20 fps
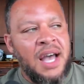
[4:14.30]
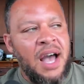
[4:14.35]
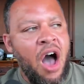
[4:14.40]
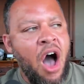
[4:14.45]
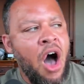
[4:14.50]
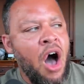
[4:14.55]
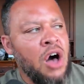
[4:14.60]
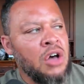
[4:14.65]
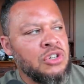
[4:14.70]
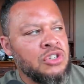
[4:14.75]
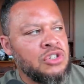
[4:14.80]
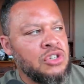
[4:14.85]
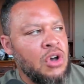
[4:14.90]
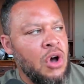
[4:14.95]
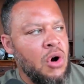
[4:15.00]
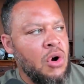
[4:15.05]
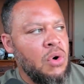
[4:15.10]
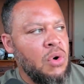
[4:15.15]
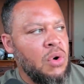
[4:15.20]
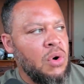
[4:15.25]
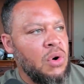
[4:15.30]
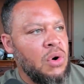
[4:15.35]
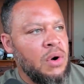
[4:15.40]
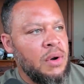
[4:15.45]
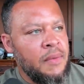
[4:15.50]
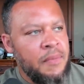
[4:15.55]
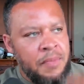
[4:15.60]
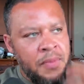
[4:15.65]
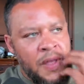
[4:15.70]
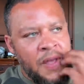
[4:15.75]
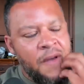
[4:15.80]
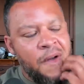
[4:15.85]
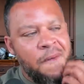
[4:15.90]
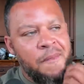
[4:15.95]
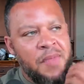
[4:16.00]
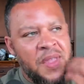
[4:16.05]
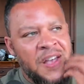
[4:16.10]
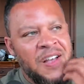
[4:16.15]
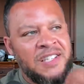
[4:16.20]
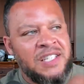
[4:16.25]
Also,
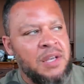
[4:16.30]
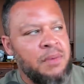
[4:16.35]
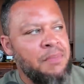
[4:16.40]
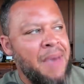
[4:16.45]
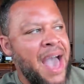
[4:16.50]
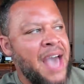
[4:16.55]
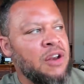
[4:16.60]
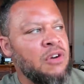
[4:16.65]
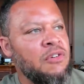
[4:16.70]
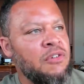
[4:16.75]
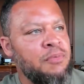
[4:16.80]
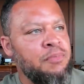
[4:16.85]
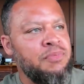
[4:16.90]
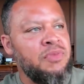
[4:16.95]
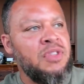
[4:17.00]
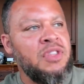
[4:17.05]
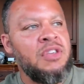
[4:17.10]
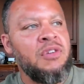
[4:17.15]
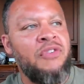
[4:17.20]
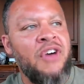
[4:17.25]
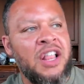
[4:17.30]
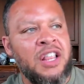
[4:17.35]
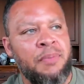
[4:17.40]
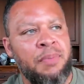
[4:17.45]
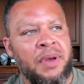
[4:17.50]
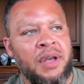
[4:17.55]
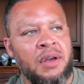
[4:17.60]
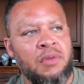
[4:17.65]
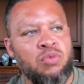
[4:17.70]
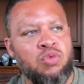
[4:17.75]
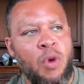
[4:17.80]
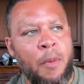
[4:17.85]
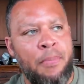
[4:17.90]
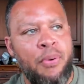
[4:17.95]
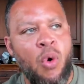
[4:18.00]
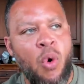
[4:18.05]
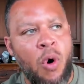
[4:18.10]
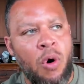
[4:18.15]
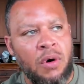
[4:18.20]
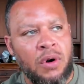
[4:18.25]
it's a matter of developing
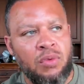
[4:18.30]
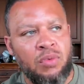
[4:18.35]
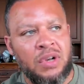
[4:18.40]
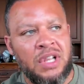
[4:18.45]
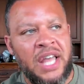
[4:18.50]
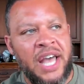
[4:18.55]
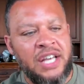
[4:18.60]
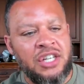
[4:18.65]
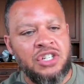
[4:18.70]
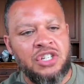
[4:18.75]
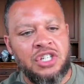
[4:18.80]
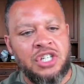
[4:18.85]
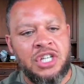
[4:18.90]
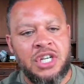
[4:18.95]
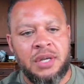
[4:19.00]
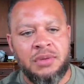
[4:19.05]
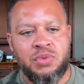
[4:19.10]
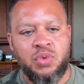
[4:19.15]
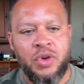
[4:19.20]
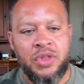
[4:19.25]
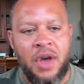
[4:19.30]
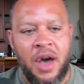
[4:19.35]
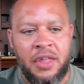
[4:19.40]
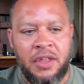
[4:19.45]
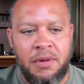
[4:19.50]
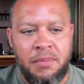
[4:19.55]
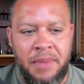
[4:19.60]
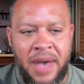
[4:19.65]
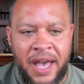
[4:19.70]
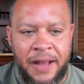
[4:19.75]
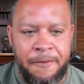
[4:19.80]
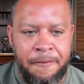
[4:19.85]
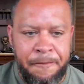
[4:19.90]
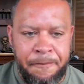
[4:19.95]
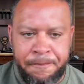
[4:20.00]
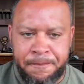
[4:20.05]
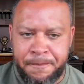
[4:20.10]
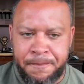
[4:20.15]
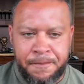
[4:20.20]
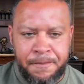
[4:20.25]
rapport and relationships with other men.
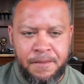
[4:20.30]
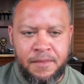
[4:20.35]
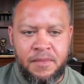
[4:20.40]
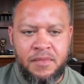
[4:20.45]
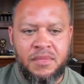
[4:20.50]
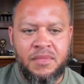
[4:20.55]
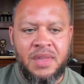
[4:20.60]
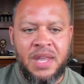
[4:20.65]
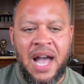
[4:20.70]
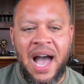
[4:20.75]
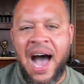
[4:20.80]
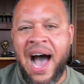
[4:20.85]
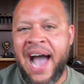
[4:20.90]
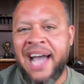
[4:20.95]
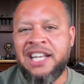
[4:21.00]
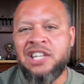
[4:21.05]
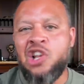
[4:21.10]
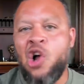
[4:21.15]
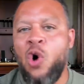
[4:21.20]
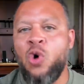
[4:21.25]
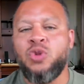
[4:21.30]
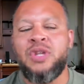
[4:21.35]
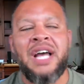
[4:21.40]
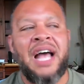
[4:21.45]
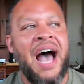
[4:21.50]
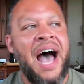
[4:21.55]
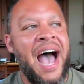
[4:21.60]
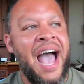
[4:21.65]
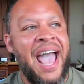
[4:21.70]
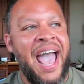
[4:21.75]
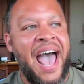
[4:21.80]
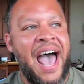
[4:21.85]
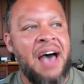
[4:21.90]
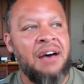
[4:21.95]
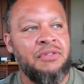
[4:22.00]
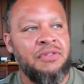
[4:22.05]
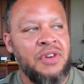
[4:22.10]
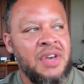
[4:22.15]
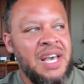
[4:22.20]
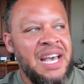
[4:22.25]
I know that I
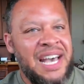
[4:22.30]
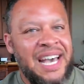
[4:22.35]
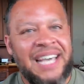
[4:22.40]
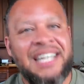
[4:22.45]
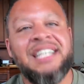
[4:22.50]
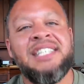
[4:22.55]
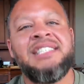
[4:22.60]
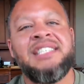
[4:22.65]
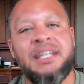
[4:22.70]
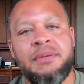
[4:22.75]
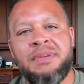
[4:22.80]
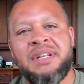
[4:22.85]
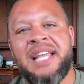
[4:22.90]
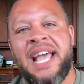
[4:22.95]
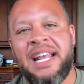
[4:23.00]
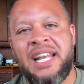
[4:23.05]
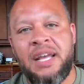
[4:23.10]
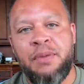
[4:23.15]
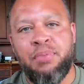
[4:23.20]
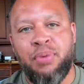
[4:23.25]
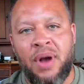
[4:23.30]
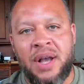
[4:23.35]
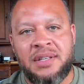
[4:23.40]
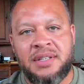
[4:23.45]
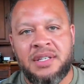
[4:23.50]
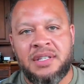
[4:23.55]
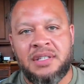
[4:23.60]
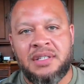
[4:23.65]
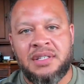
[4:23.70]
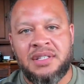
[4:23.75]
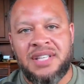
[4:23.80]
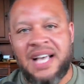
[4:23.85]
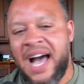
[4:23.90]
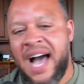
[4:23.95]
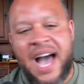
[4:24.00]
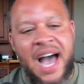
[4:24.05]
have an intimidating presence.